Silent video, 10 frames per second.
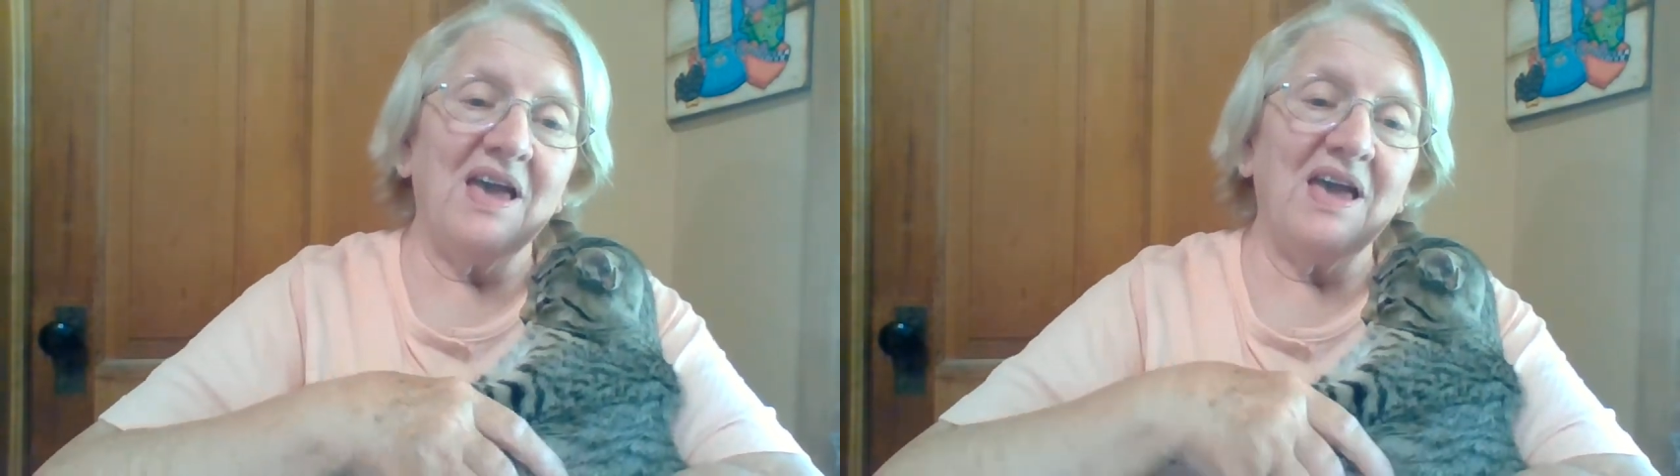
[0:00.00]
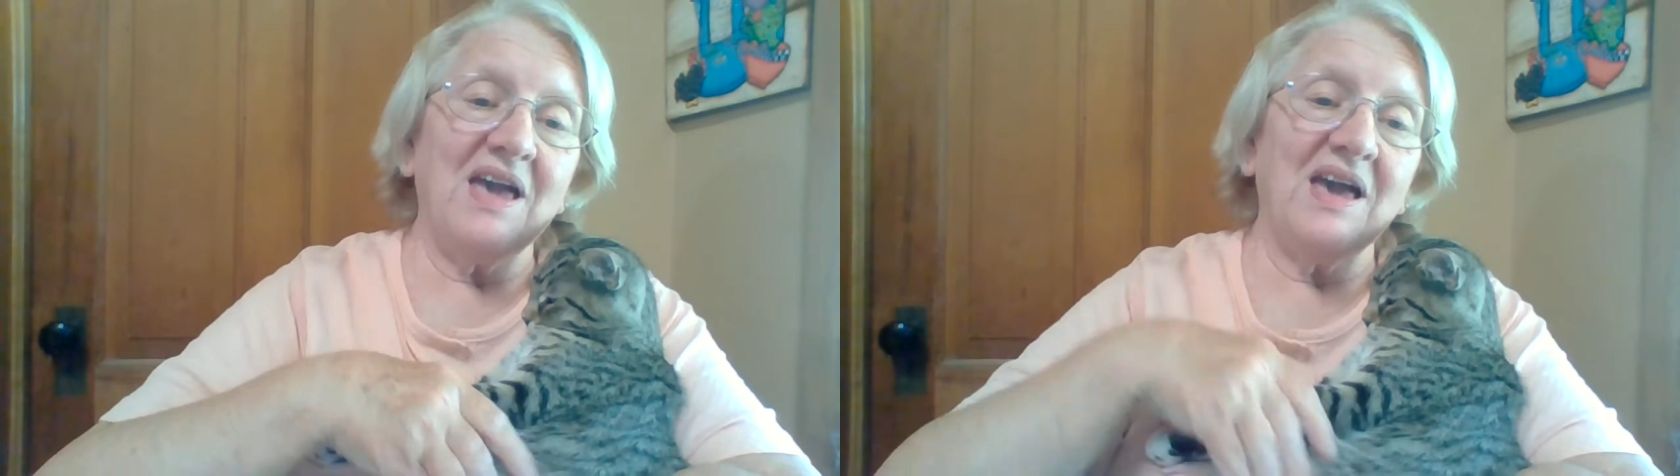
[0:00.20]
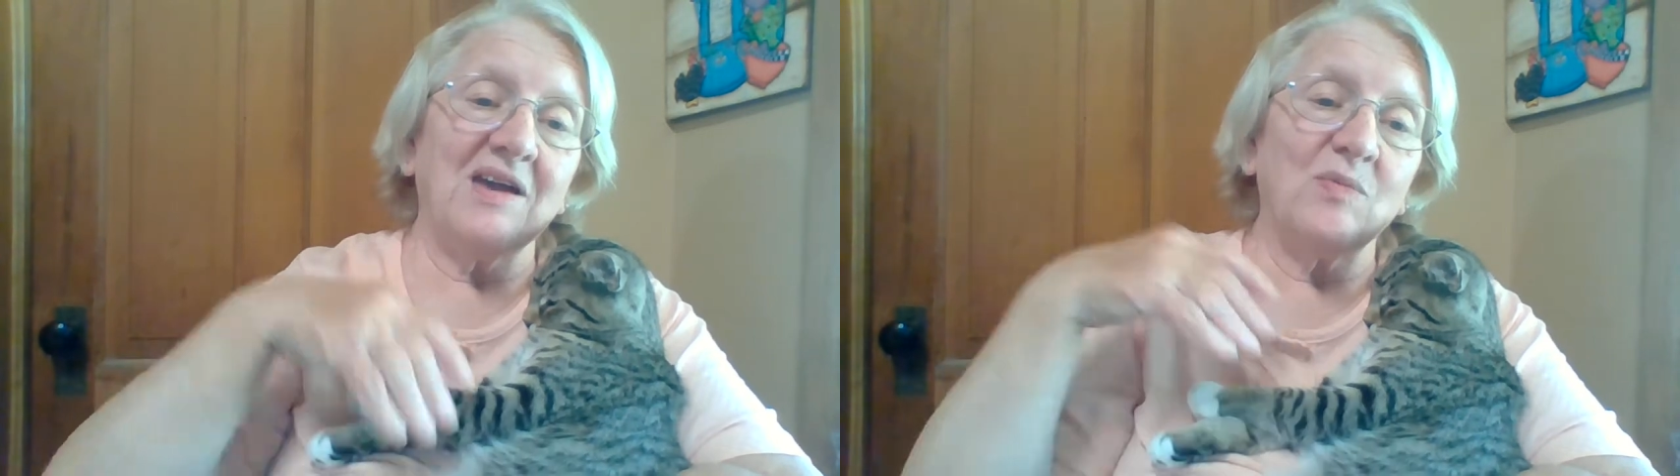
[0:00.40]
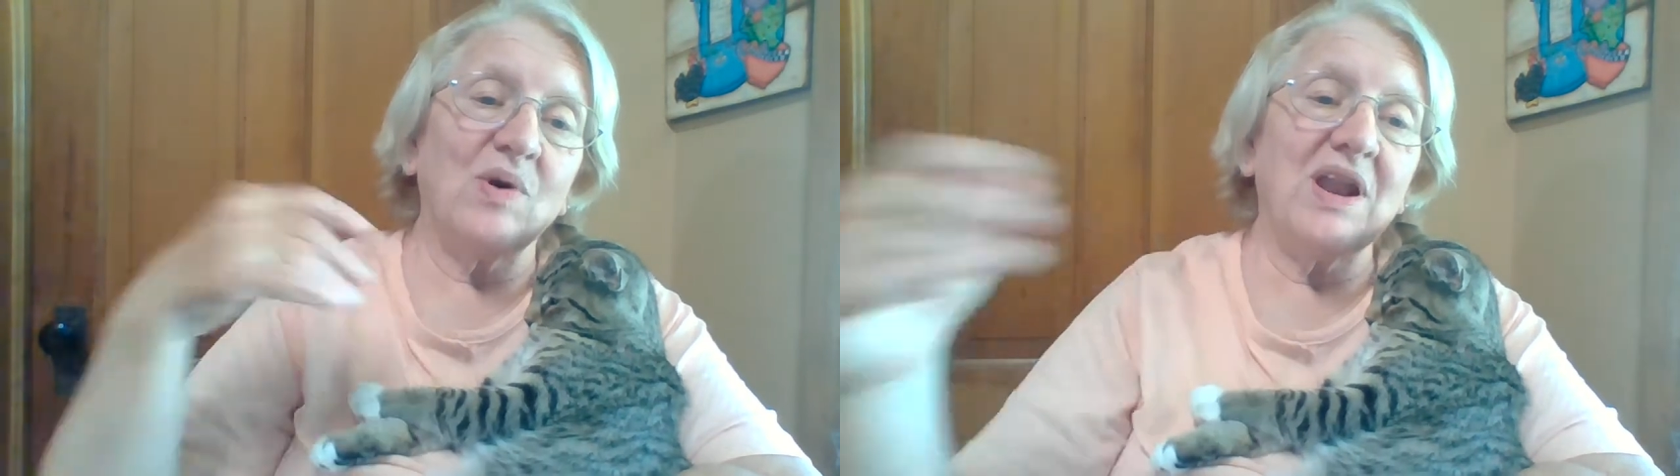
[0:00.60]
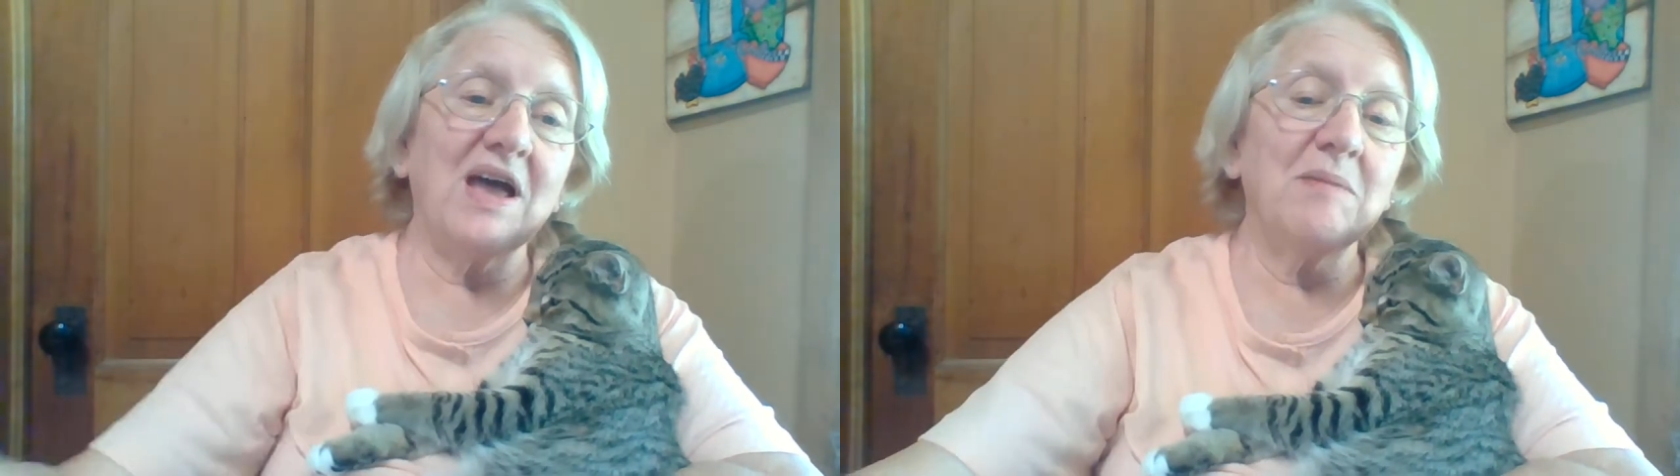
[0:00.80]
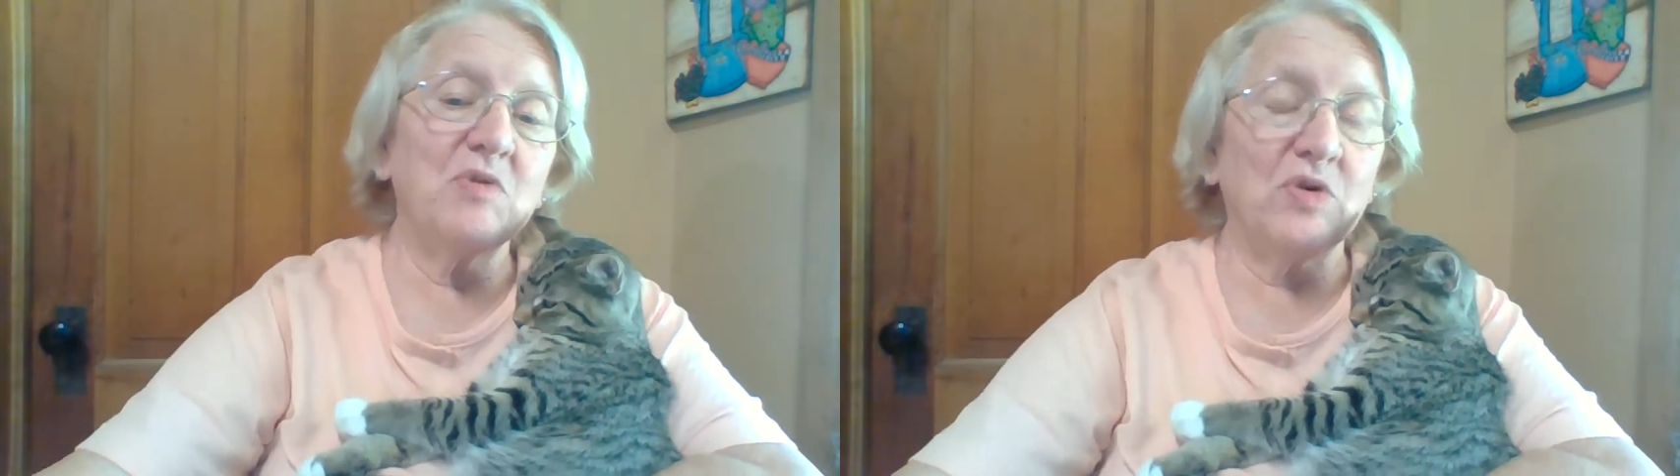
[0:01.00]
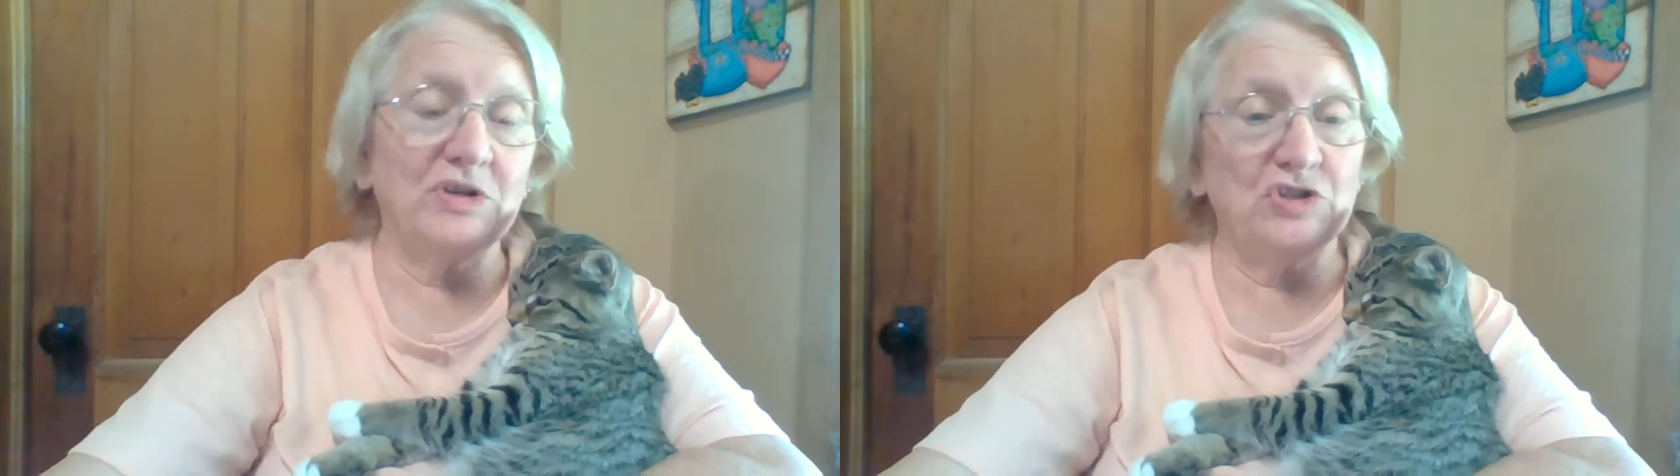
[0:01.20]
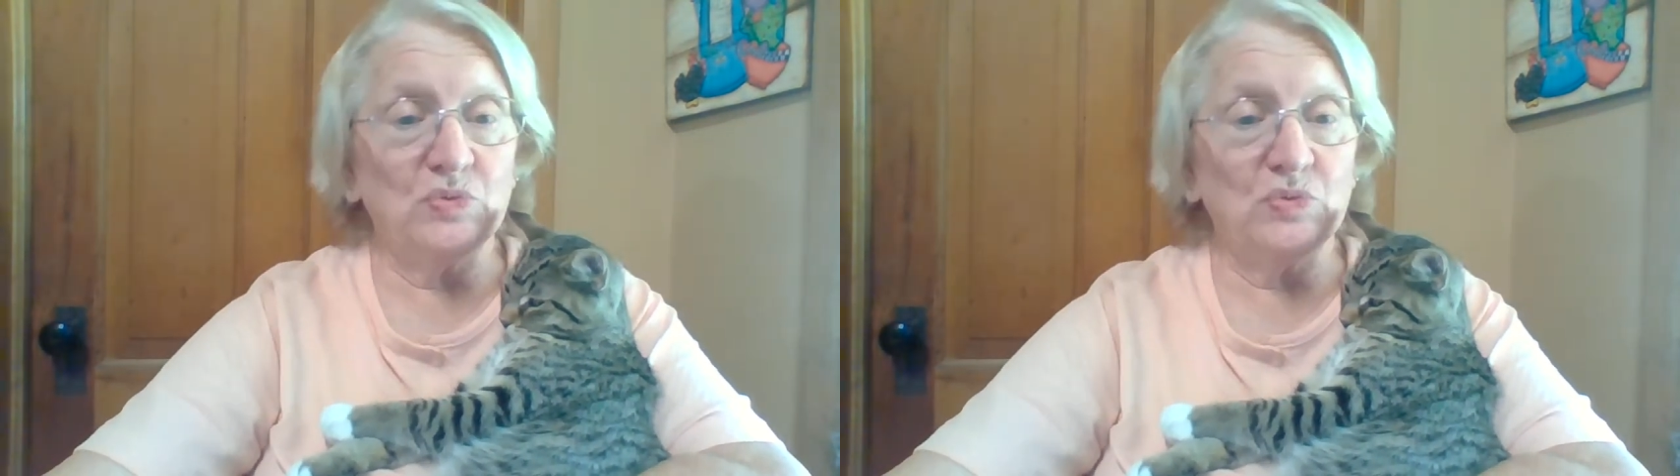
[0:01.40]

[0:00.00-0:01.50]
And what I'm going